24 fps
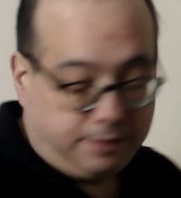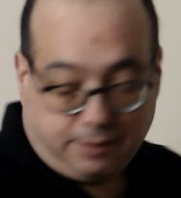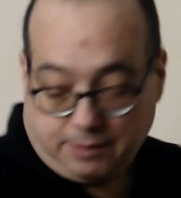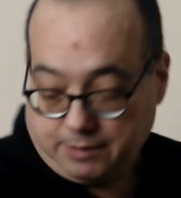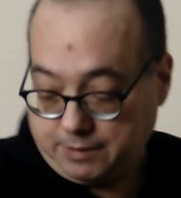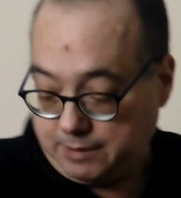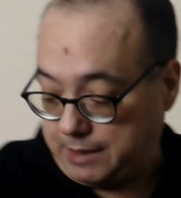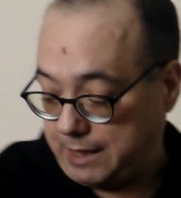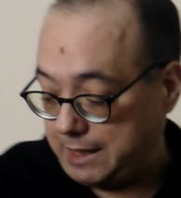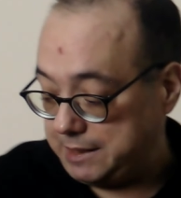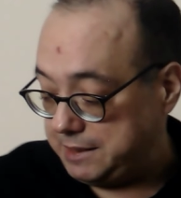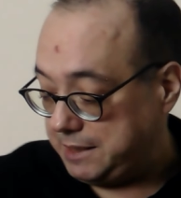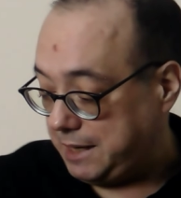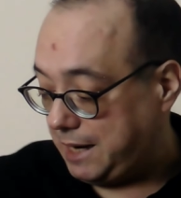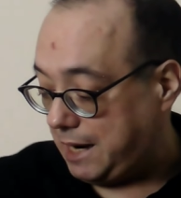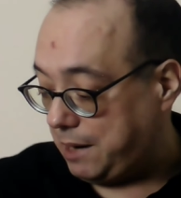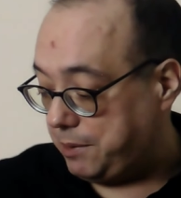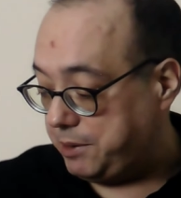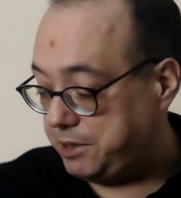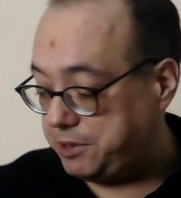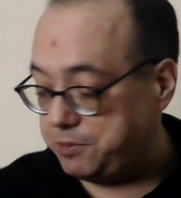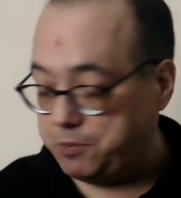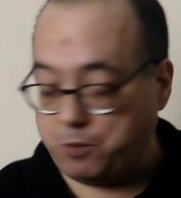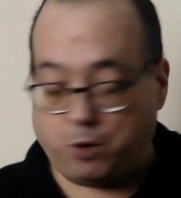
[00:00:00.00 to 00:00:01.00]
And how
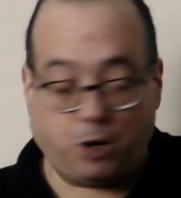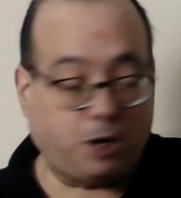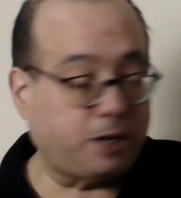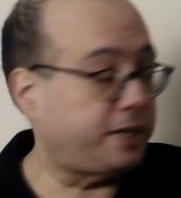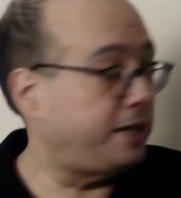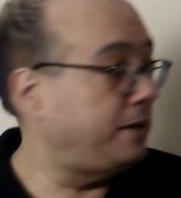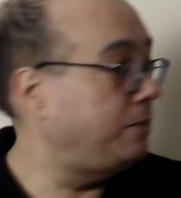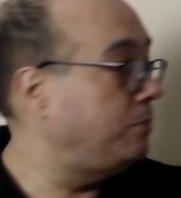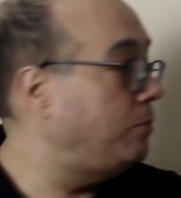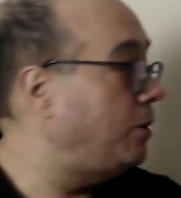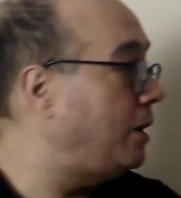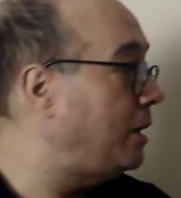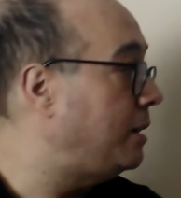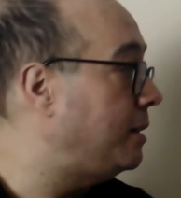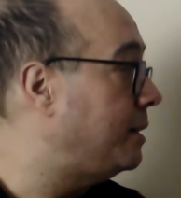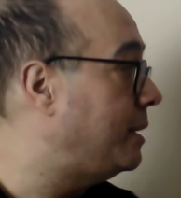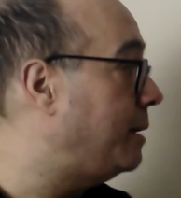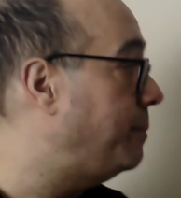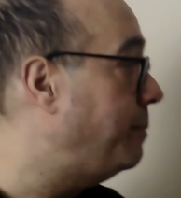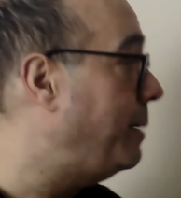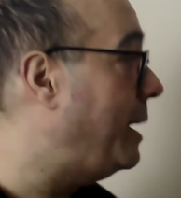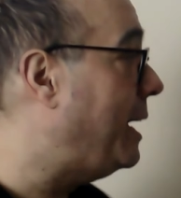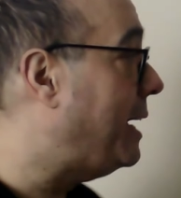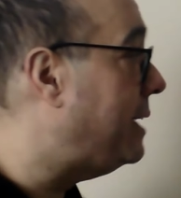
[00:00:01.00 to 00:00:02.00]
is working? Well, the
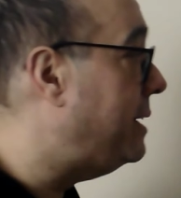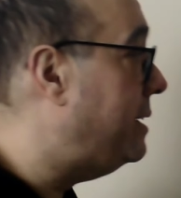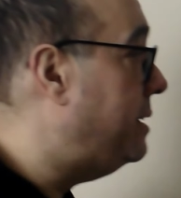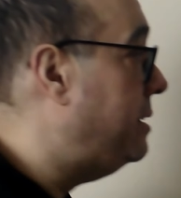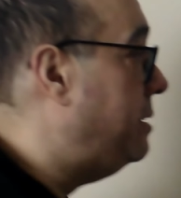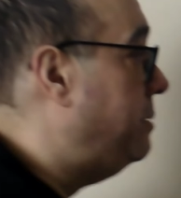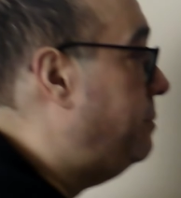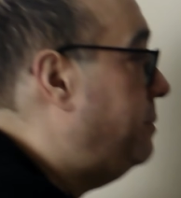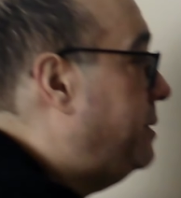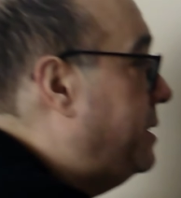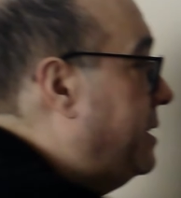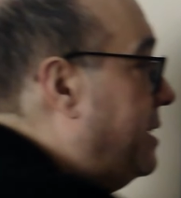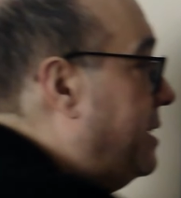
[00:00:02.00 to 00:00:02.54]
mechanism is